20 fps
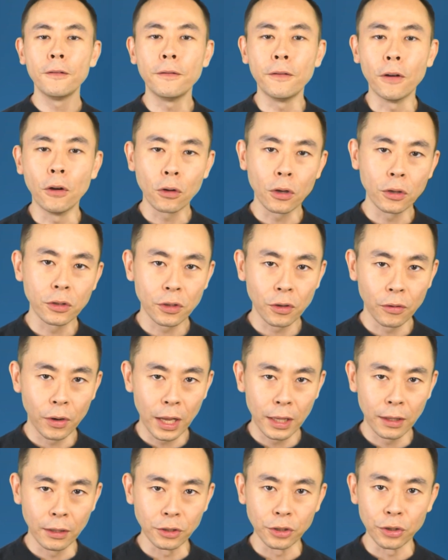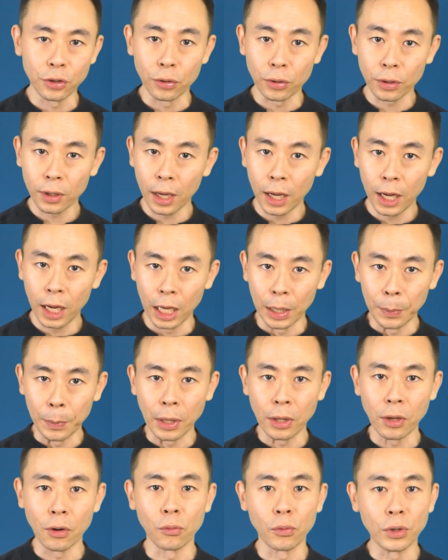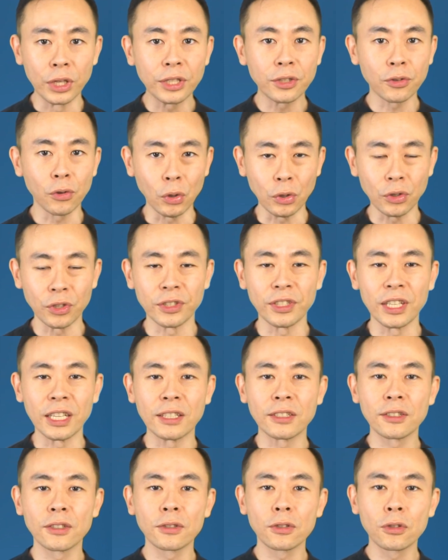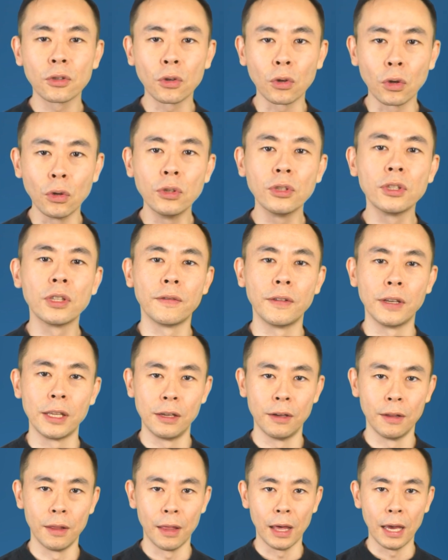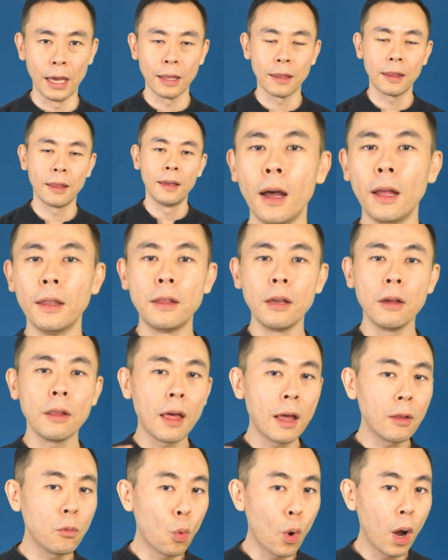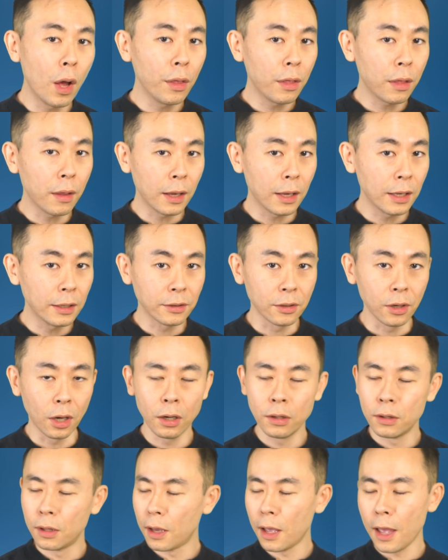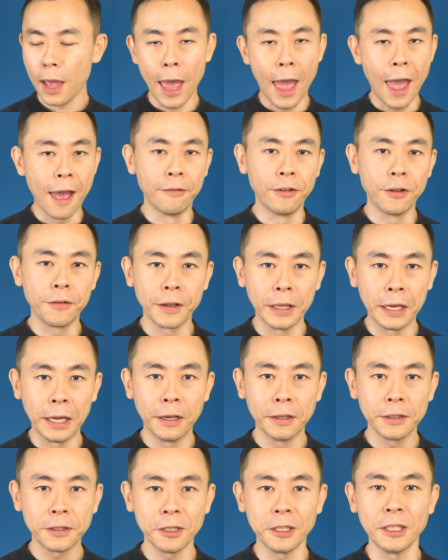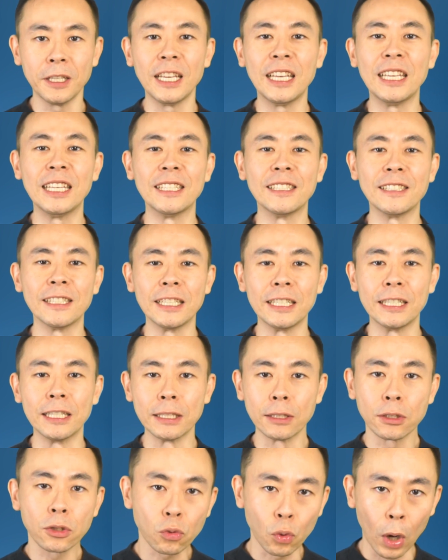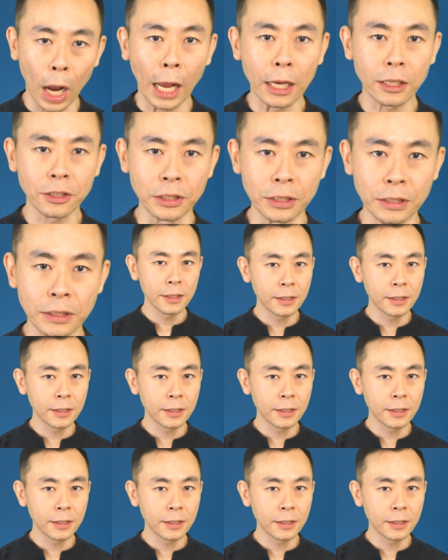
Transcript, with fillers: Focus your energy, your time, and your resources exclusively on that. Until that one thing is done, everything else is a distraction.